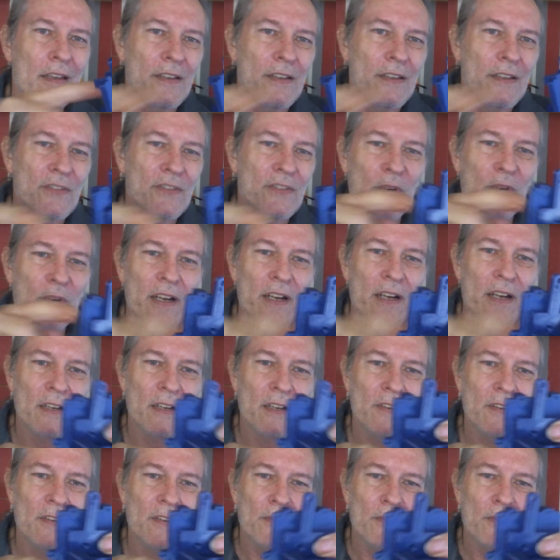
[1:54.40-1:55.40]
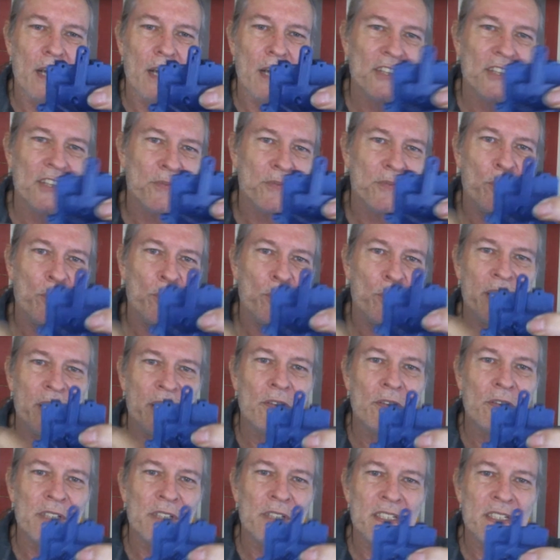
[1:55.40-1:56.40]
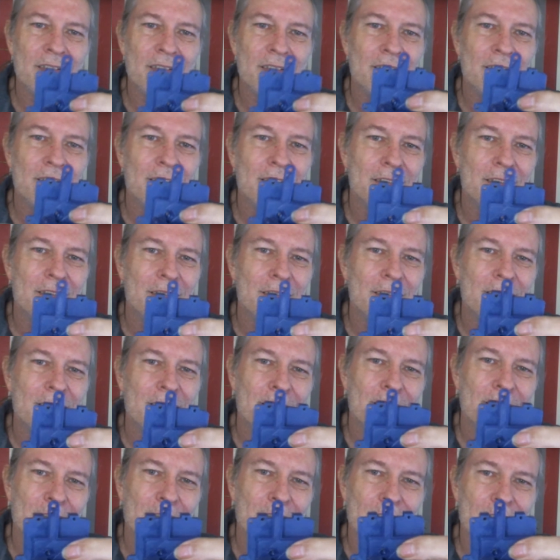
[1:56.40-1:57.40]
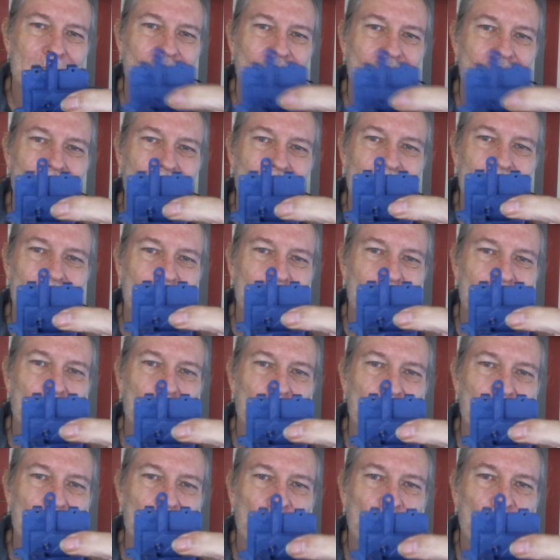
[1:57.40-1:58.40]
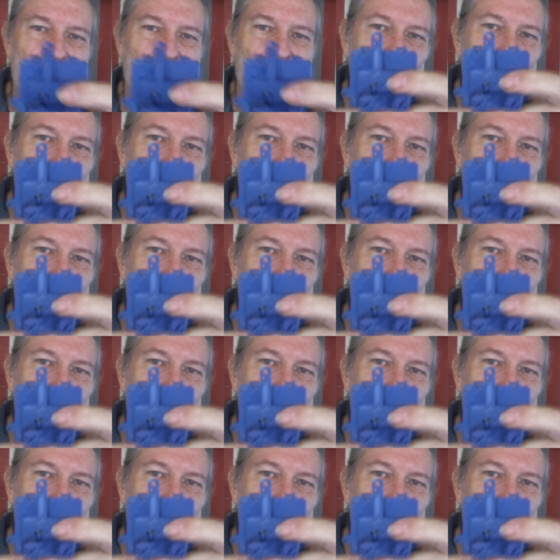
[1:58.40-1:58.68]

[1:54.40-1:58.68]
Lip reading: is where the rods will be going for the Y